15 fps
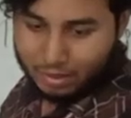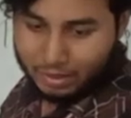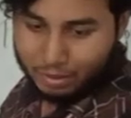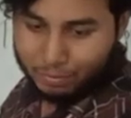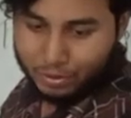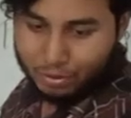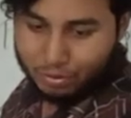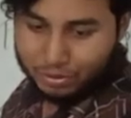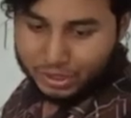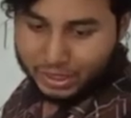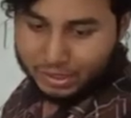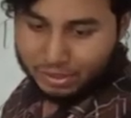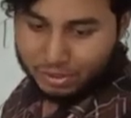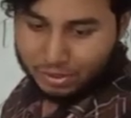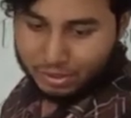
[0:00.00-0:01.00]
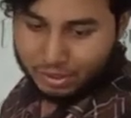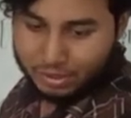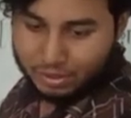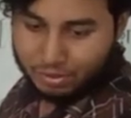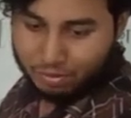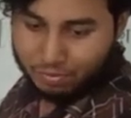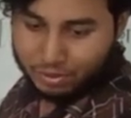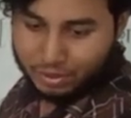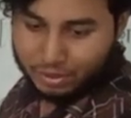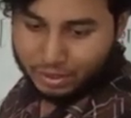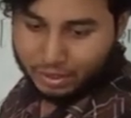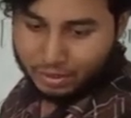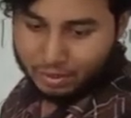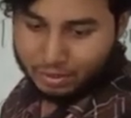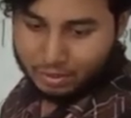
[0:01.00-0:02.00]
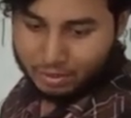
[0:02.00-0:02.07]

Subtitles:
There will be no change over there.